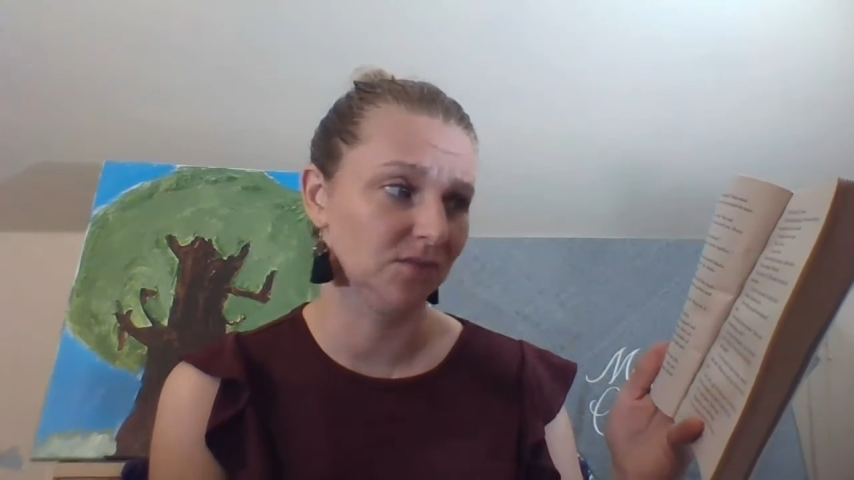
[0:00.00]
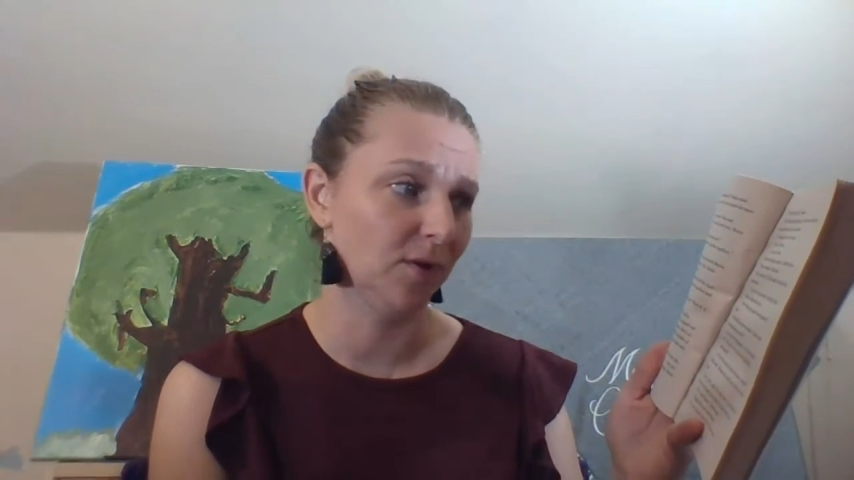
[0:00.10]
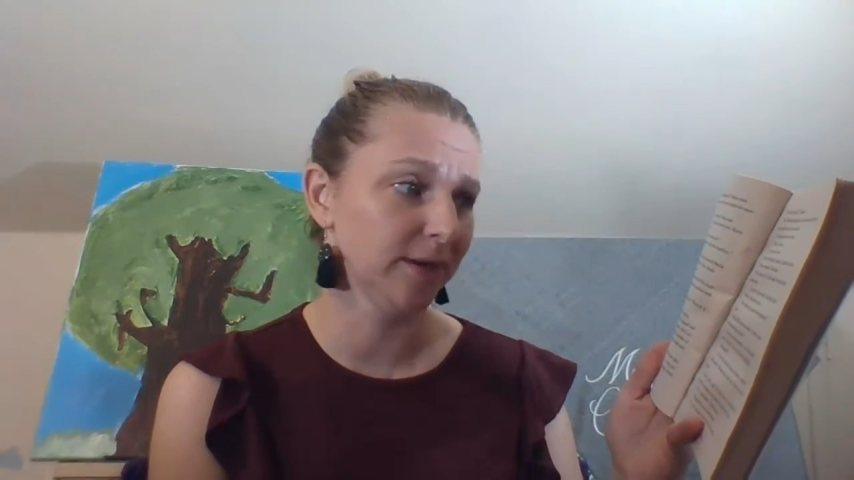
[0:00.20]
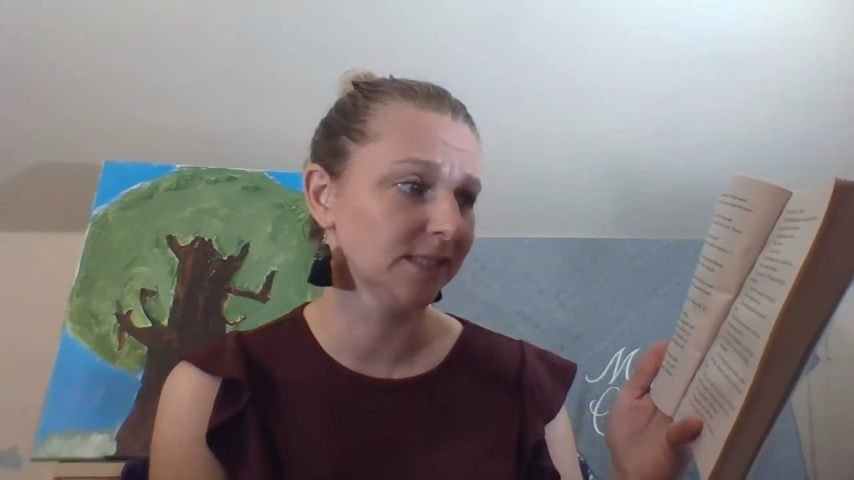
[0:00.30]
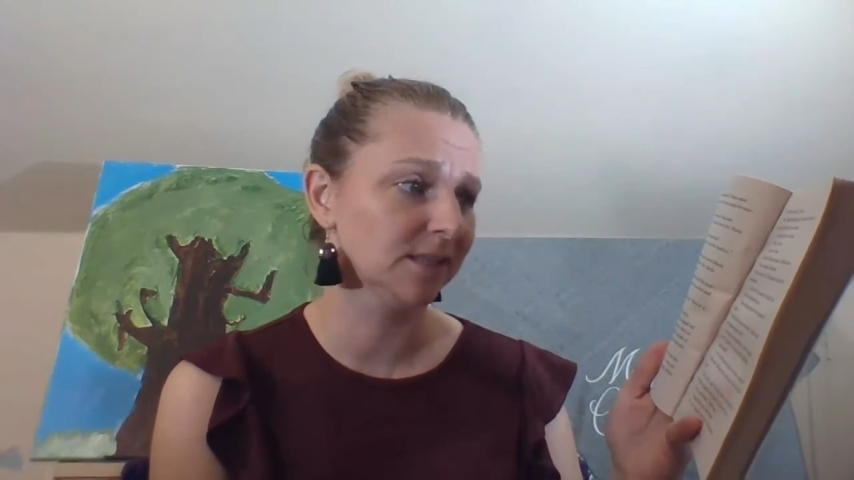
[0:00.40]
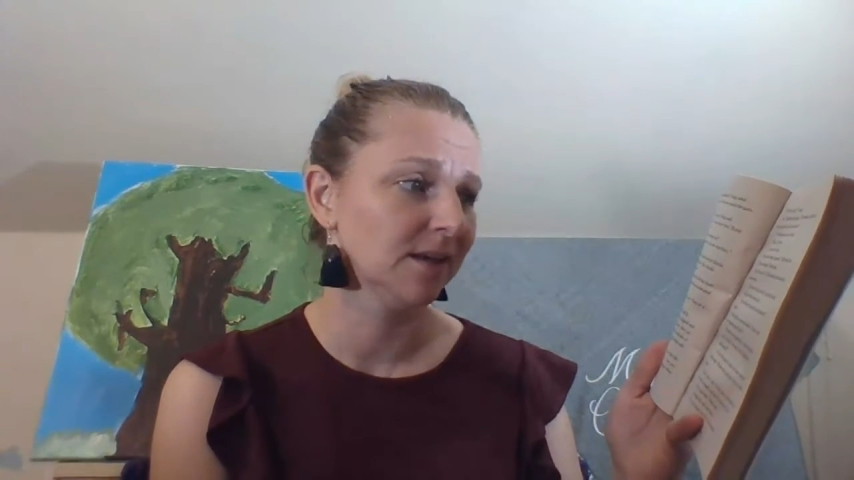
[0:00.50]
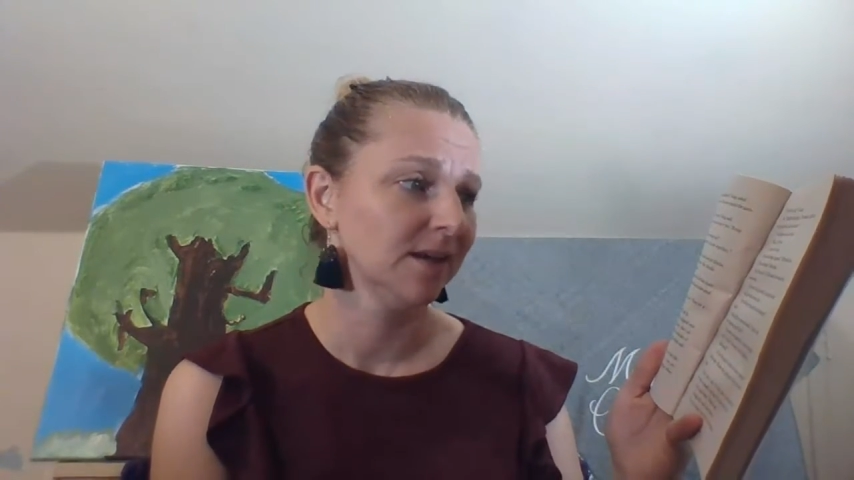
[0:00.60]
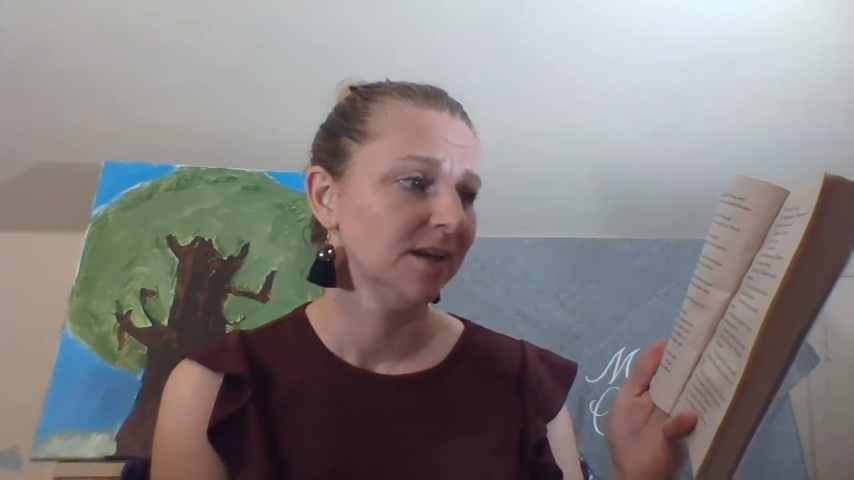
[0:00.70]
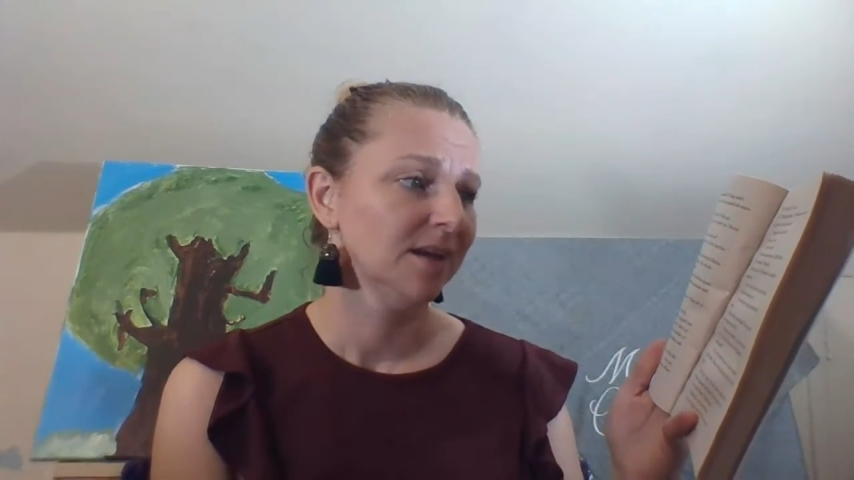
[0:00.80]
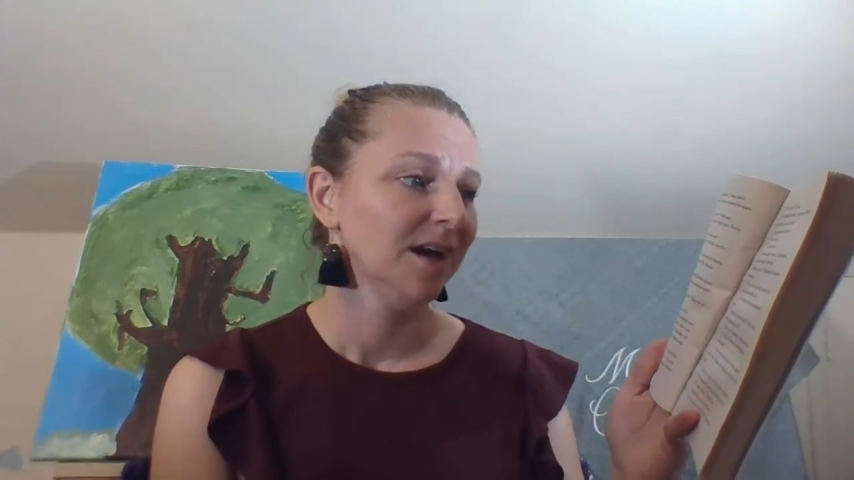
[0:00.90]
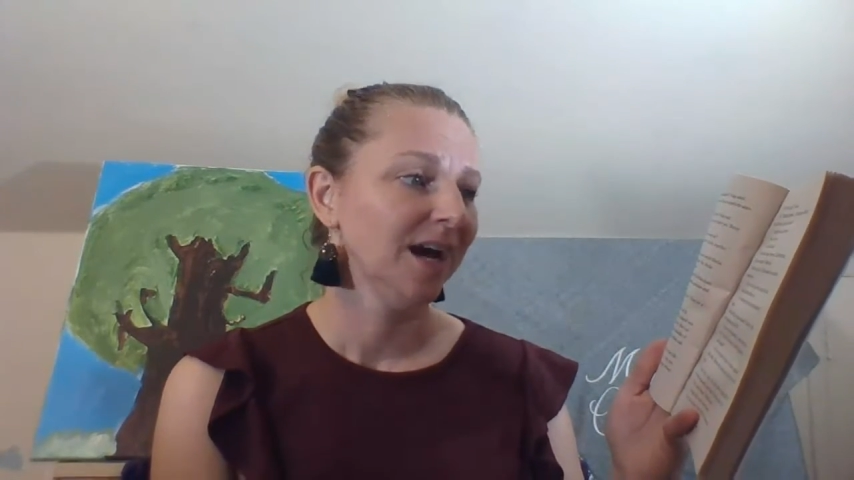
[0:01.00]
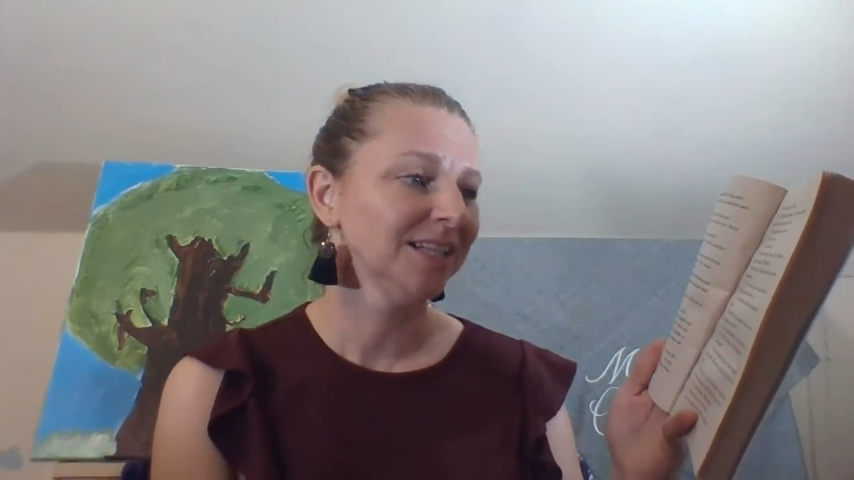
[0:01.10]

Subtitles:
voice. I